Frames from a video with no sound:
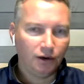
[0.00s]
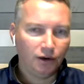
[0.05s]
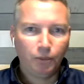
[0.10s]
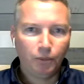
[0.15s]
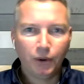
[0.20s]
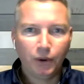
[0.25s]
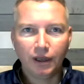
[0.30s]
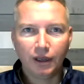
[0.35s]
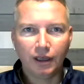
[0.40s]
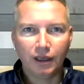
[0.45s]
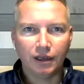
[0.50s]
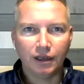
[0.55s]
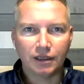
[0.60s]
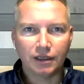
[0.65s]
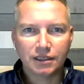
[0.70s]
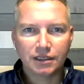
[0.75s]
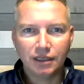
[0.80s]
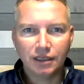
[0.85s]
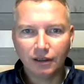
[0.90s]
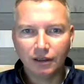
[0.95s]
putting in a
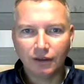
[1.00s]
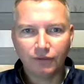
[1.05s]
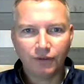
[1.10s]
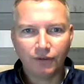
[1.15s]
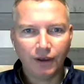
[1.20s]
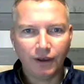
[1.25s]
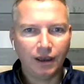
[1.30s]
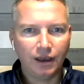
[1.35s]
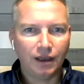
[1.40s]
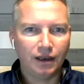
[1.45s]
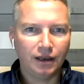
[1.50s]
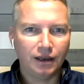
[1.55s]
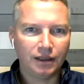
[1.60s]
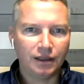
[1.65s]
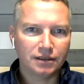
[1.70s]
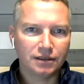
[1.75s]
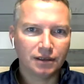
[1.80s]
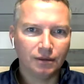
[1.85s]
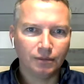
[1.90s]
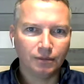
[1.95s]
ceiling fan at
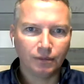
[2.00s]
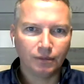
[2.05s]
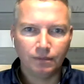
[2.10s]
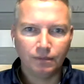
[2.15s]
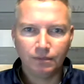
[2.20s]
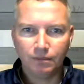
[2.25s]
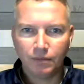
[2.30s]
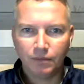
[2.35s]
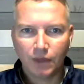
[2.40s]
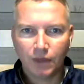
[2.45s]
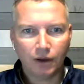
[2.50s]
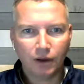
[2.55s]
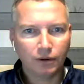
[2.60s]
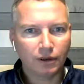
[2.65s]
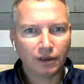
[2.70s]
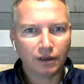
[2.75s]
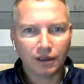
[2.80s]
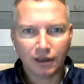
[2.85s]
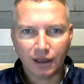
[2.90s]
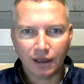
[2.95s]
some
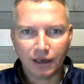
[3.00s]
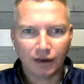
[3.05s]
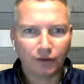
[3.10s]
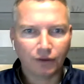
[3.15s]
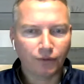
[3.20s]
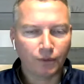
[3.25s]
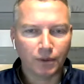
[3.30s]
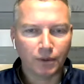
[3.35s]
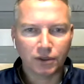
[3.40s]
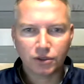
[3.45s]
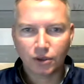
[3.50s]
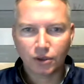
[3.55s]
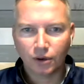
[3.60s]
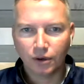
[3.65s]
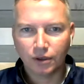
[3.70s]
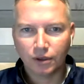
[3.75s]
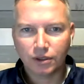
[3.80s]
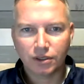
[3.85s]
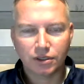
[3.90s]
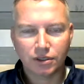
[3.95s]
elderly ladies from the
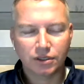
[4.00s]
church,